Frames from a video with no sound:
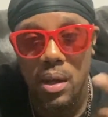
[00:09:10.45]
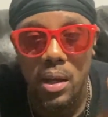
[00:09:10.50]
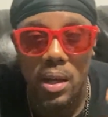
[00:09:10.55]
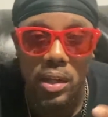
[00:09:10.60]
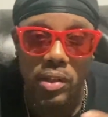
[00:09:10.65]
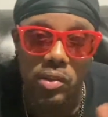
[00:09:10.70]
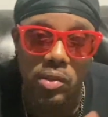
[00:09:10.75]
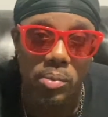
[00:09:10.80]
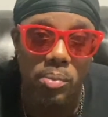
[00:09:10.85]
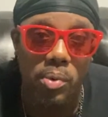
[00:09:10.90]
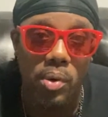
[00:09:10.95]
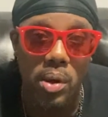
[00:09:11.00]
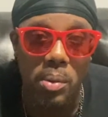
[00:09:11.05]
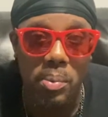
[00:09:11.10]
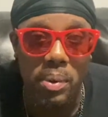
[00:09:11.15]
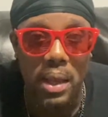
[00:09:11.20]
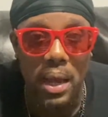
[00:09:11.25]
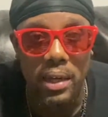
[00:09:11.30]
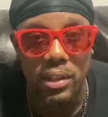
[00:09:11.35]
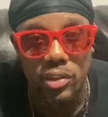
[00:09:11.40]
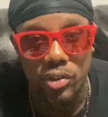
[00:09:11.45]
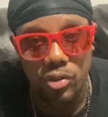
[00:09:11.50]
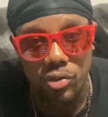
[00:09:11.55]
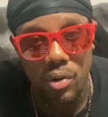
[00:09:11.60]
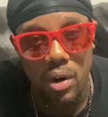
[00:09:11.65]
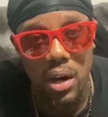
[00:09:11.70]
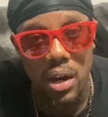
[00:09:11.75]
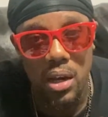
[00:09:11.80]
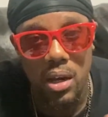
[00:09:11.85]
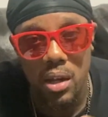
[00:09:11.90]
It's your boy Black
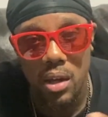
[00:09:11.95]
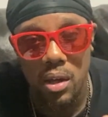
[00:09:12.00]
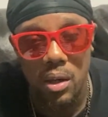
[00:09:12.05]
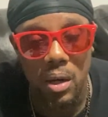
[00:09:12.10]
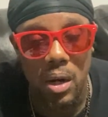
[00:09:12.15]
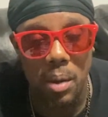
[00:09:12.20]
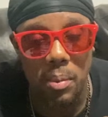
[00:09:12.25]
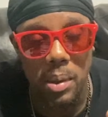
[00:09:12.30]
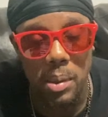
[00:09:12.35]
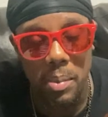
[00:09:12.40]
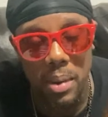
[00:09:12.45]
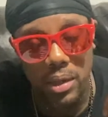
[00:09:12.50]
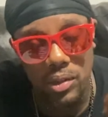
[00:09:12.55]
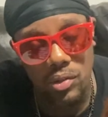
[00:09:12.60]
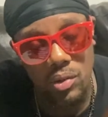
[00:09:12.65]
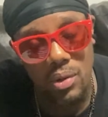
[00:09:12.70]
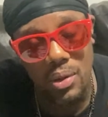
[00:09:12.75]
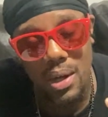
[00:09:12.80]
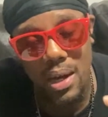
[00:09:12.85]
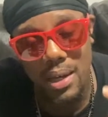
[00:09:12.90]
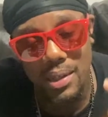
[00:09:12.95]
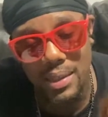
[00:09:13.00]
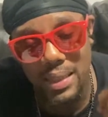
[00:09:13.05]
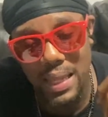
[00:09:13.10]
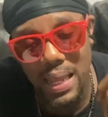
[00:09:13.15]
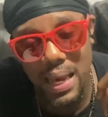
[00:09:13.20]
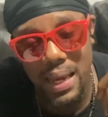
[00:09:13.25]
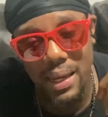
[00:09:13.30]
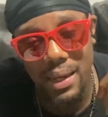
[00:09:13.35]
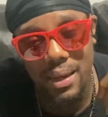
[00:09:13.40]
Trey. You know what I mean? Make sure you guys
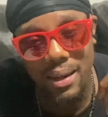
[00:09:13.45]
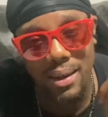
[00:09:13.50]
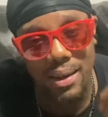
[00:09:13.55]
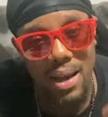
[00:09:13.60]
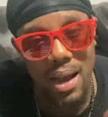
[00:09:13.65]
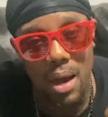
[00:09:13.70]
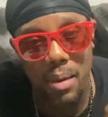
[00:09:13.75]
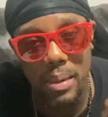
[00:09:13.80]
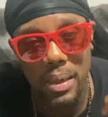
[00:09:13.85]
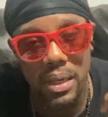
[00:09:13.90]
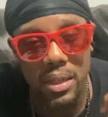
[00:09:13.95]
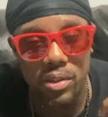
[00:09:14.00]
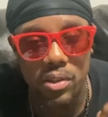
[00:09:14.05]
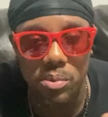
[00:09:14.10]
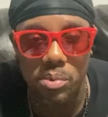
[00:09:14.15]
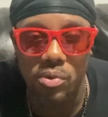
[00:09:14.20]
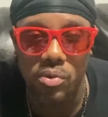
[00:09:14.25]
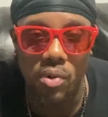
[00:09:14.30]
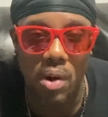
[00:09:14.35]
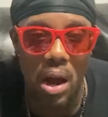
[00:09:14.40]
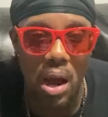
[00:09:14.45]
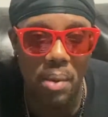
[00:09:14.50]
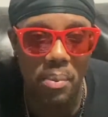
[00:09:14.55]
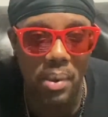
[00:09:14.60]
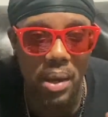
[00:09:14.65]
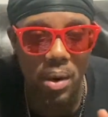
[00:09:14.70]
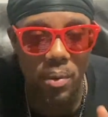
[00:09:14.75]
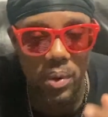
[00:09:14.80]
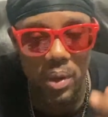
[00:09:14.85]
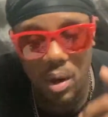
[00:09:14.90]
like, comment, and subscribe,
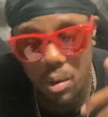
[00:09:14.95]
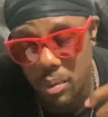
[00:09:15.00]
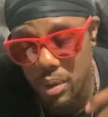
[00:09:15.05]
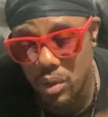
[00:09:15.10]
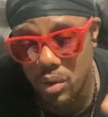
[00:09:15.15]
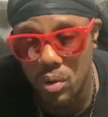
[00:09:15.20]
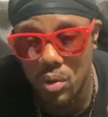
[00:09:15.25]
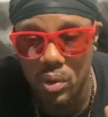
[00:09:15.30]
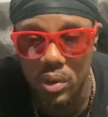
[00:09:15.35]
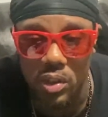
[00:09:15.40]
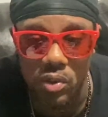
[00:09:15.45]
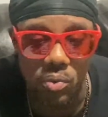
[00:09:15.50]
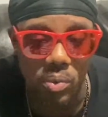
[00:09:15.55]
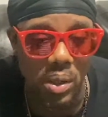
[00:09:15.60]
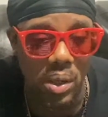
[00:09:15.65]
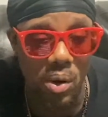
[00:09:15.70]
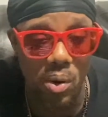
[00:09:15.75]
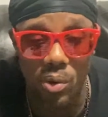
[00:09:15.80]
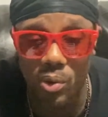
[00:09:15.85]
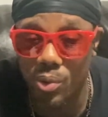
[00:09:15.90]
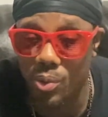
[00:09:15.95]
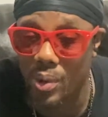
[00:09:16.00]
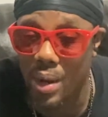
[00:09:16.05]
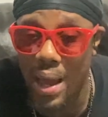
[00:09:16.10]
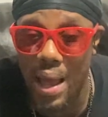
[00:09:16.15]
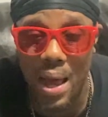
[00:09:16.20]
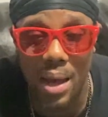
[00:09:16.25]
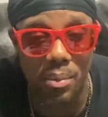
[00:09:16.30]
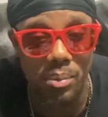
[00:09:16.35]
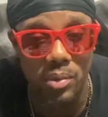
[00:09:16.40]
man. We're going to be doing this. We're going through the
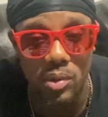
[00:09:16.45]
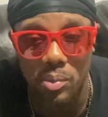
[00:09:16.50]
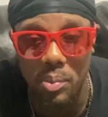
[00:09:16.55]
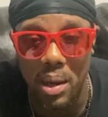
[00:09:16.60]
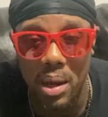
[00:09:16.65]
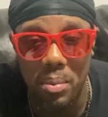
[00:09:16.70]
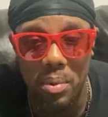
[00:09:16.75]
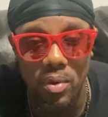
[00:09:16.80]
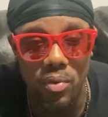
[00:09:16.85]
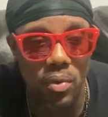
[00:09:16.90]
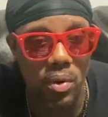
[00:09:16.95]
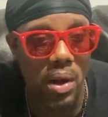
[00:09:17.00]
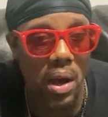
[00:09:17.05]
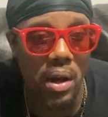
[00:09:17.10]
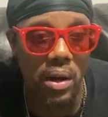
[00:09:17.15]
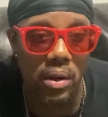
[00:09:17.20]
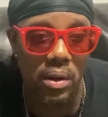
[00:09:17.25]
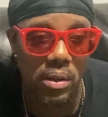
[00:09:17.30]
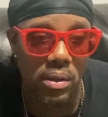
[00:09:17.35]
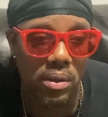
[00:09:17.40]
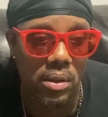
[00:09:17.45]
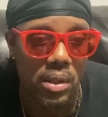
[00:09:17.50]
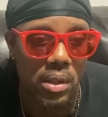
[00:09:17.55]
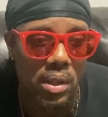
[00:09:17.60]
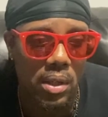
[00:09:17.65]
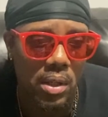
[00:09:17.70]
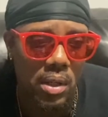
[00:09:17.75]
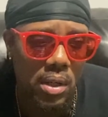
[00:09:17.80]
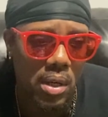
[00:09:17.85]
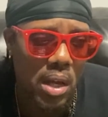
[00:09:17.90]
albums, baby. If you
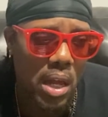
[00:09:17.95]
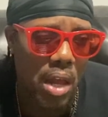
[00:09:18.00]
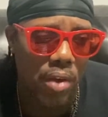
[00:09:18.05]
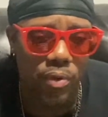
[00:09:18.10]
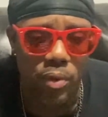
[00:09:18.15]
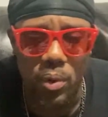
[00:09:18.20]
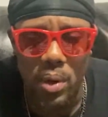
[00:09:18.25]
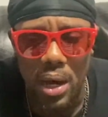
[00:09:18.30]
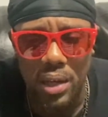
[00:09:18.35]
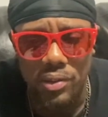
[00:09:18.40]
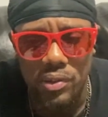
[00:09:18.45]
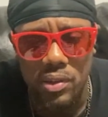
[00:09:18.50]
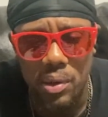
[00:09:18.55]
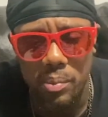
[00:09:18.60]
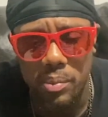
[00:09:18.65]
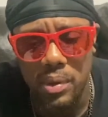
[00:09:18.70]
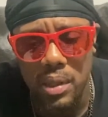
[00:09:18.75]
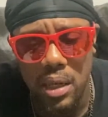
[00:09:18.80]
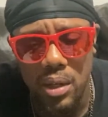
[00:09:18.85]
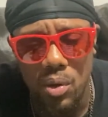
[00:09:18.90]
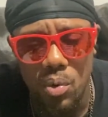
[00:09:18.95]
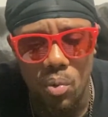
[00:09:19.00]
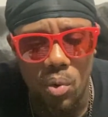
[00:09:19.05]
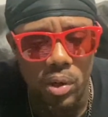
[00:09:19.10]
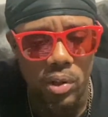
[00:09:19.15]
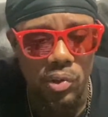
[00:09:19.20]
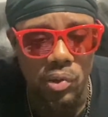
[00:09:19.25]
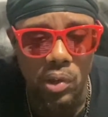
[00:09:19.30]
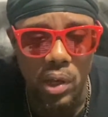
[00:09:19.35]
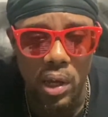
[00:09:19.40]
got something that you want
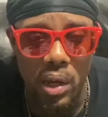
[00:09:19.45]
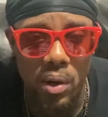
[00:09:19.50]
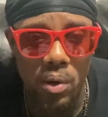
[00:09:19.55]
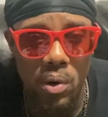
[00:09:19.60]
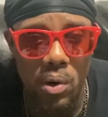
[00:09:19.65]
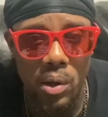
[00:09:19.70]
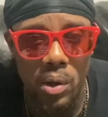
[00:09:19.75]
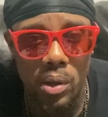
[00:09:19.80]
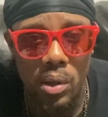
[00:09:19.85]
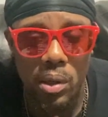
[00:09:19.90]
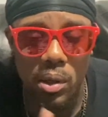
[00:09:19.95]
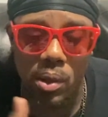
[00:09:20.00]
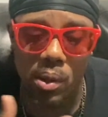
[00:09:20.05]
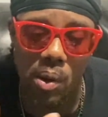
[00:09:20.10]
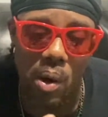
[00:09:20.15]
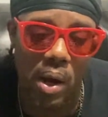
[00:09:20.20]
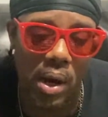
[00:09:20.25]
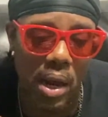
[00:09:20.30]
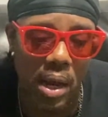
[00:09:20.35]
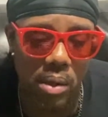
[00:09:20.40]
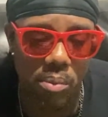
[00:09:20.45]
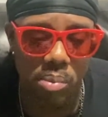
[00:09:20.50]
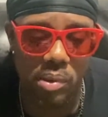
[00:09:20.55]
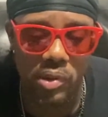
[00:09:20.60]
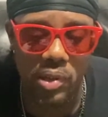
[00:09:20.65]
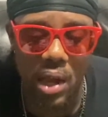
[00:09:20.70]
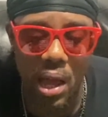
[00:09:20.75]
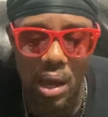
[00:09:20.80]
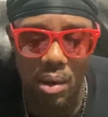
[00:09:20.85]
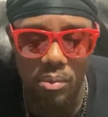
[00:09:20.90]
us to hit on, you know, I got a bunch
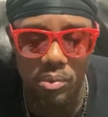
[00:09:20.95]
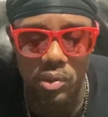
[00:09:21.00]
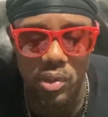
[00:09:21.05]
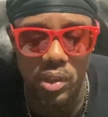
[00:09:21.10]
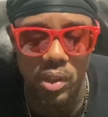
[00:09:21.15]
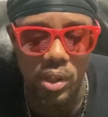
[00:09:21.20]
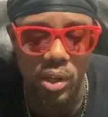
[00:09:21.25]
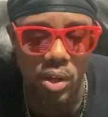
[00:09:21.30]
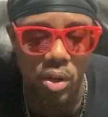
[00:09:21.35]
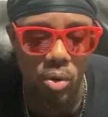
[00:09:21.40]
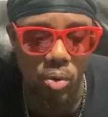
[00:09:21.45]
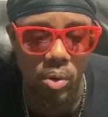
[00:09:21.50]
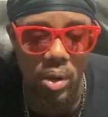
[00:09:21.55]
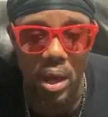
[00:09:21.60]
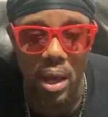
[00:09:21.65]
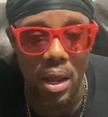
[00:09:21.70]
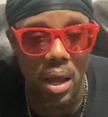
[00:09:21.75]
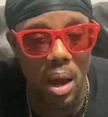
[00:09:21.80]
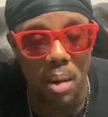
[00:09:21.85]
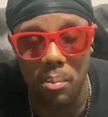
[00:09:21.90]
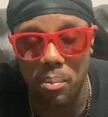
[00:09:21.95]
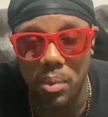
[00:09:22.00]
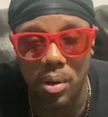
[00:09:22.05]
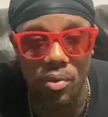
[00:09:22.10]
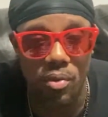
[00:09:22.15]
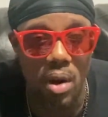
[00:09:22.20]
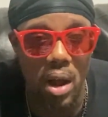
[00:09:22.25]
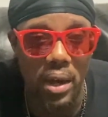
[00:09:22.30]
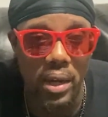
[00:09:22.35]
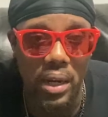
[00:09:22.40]
of albums in the queue that I'm going to be
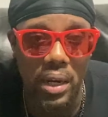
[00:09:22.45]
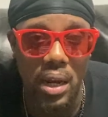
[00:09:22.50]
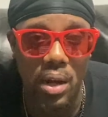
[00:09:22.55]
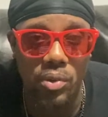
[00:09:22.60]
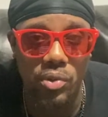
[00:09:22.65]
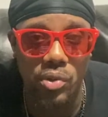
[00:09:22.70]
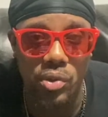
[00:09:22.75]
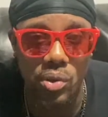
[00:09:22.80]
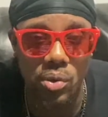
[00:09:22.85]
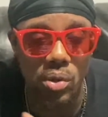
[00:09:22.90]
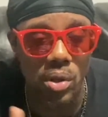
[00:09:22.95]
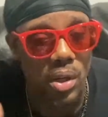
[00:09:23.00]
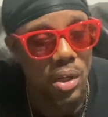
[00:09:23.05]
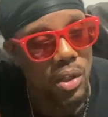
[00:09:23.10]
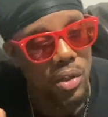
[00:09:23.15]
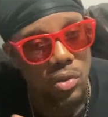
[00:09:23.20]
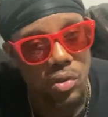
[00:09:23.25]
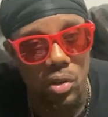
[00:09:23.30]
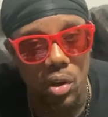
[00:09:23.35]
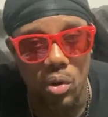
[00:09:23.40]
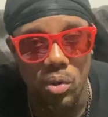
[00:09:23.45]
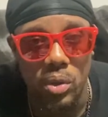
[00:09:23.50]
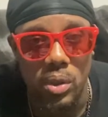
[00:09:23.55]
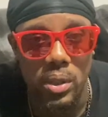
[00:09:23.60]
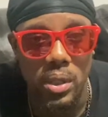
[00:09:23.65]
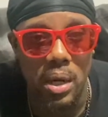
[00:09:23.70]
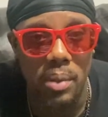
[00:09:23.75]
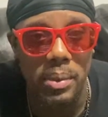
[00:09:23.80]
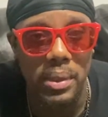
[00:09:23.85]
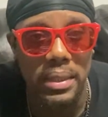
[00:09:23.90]
rocking out to. So, you
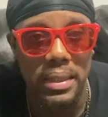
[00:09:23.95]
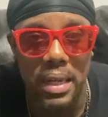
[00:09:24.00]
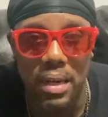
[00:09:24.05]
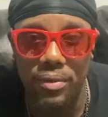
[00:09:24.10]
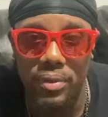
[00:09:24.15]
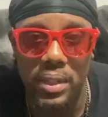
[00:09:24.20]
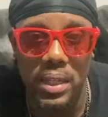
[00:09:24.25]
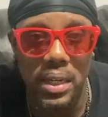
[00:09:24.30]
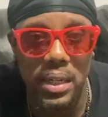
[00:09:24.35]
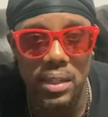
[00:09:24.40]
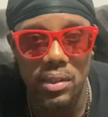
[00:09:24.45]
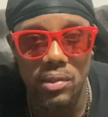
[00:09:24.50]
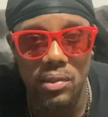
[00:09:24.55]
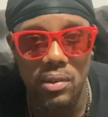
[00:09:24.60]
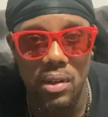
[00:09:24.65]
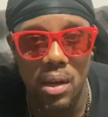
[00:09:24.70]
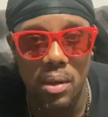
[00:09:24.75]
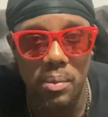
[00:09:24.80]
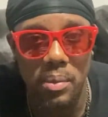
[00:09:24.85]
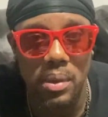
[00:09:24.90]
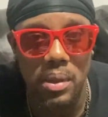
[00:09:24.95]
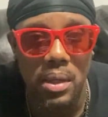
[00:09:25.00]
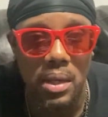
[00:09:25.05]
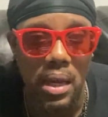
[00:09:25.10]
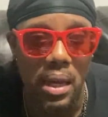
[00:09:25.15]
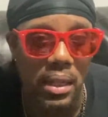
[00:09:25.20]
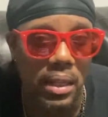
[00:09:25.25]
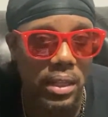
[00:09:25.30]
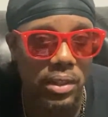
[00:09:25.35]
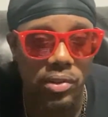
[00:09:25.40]
know what I mean? Definitely hit us up
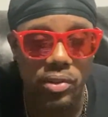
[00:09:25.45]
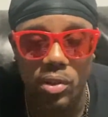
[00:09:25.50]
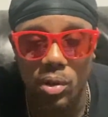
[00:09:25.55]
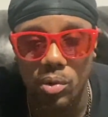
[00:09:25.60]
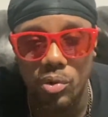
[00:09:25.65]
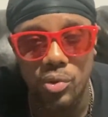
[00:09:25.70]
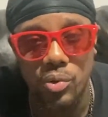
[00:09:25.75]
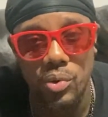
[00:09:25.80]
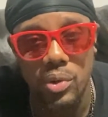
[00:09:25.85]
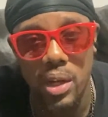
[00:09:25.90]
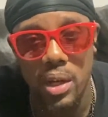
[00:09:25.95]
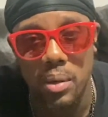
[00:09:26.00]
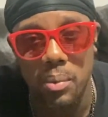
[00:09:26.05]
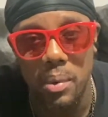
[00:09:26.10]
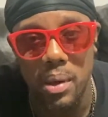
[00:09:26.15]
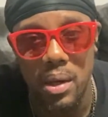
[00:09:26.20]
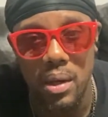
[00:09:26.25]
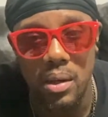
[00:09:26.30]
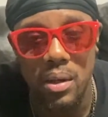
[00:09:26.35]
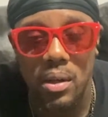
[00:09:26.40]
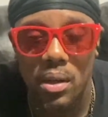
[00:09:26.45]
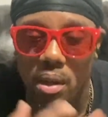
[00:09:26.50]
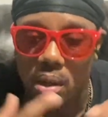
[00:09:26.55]
and let us know what you think, man.